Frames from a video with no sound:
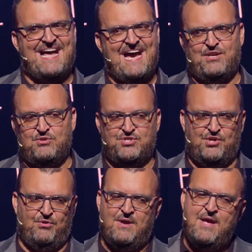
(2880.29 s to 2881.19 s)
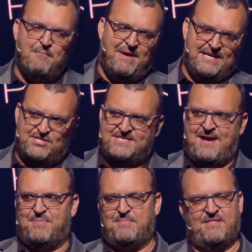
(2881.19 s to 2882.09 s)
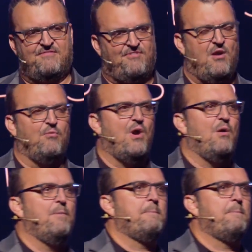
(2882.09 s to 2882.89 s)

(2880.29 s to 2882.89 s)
I do too. Mine just happen to be in the front row.